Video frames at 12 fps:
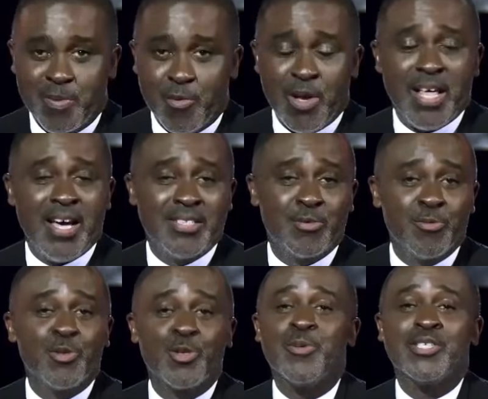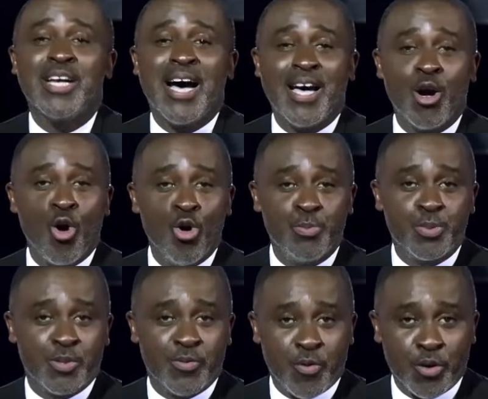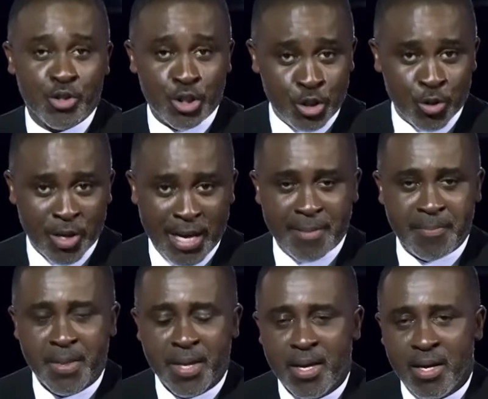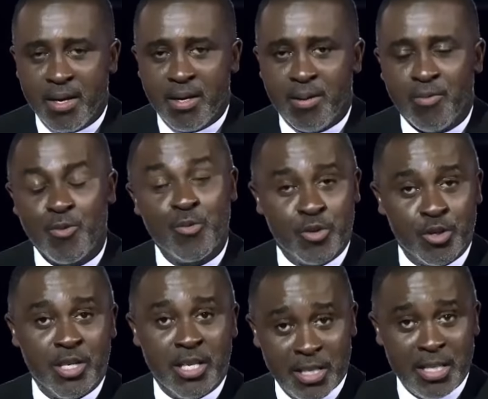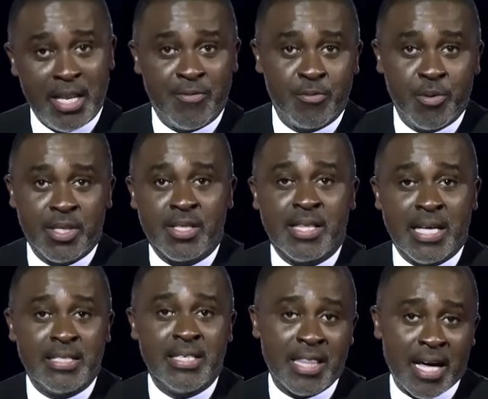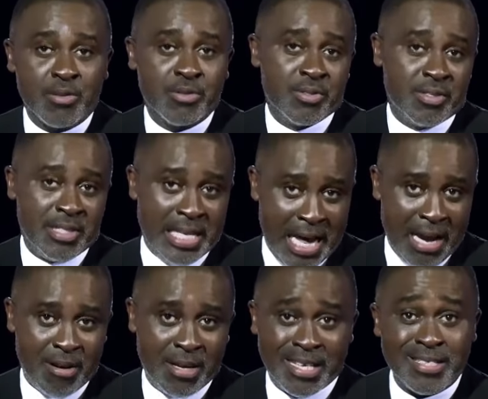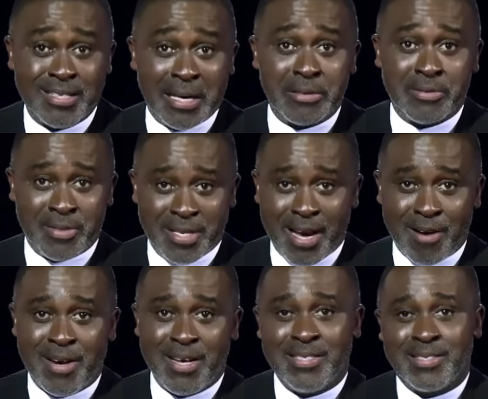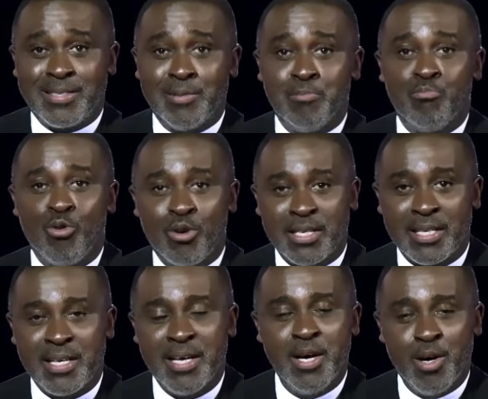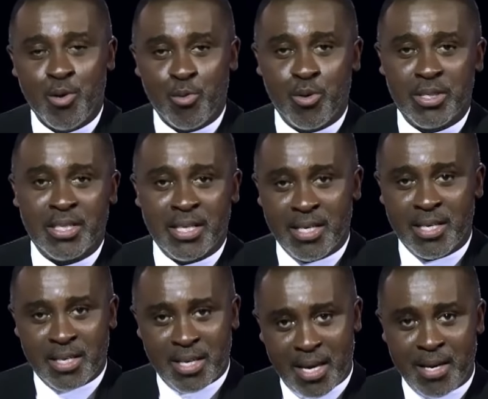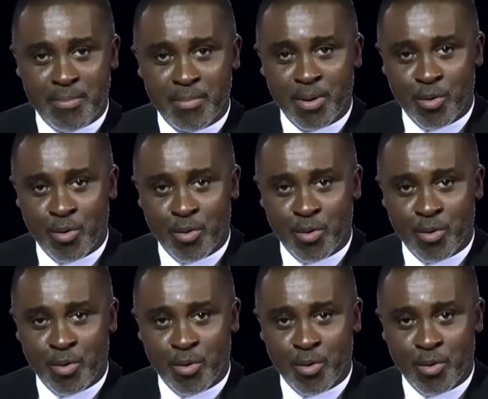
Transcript: Well, I had so much high hopes for Chijokie. Unfortunately, left with 30,000 naira. 30,000 naira is still more than what he came